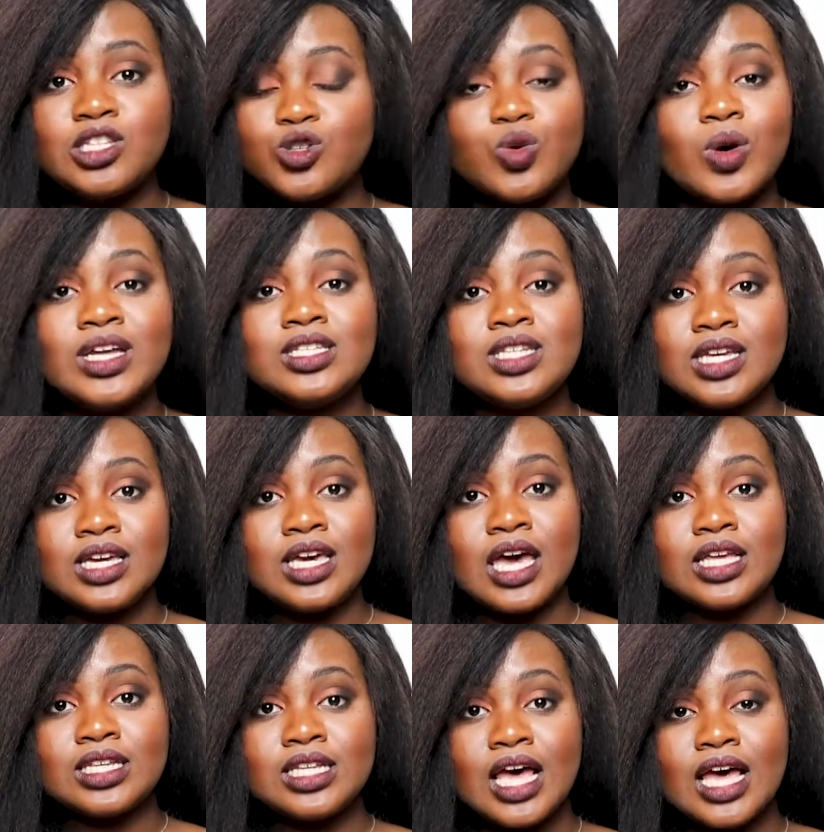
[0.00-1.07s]
20
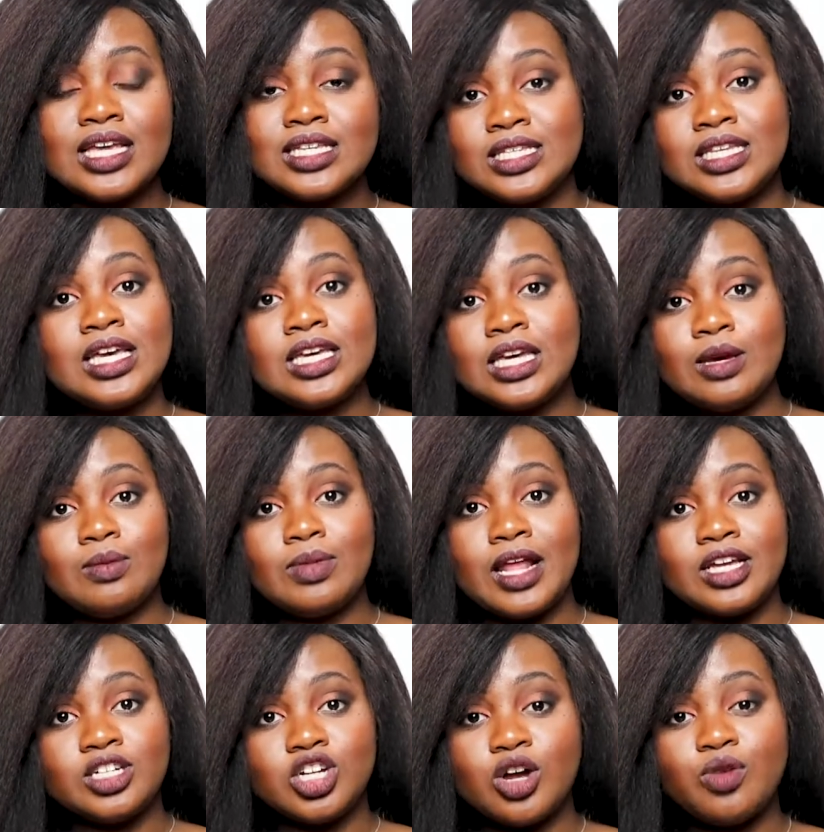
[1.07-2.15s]
years seeking
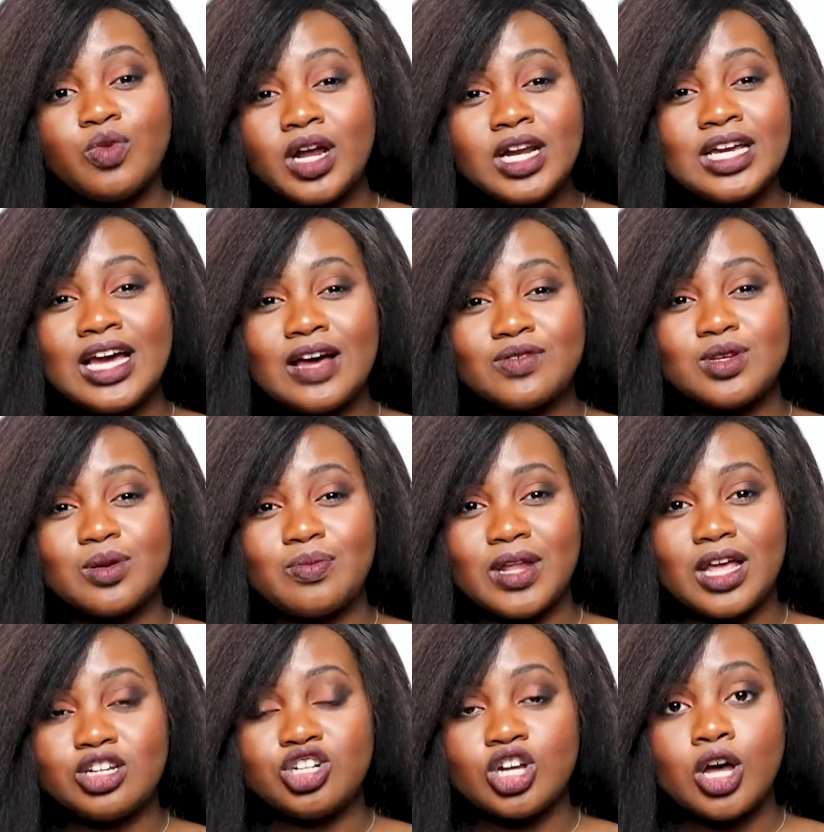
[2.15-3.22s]
pleasure, running after
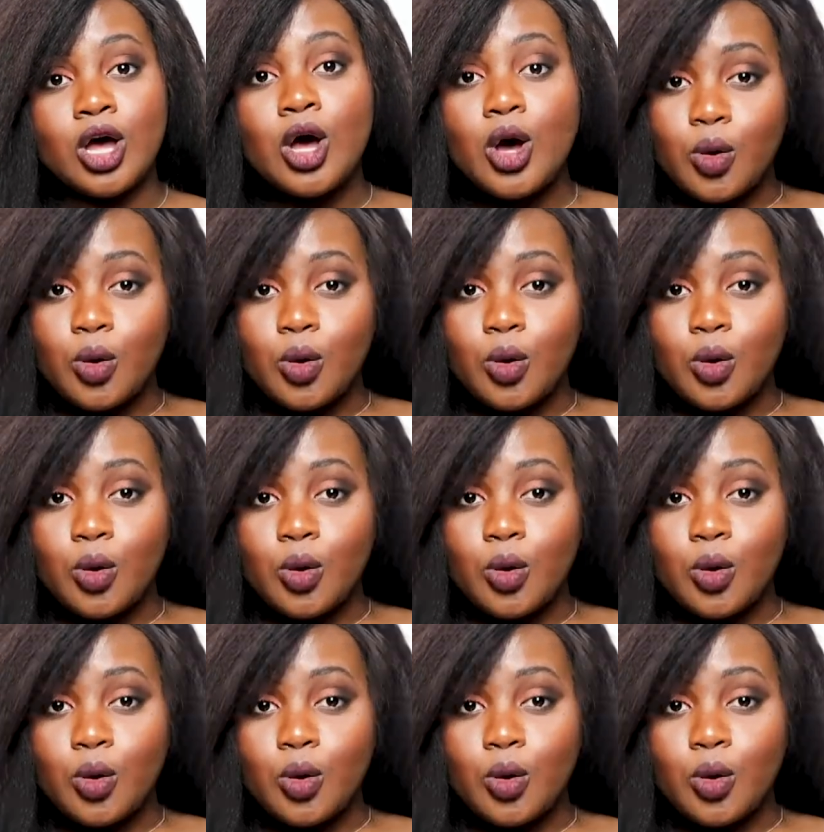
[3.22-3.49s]
pleasure,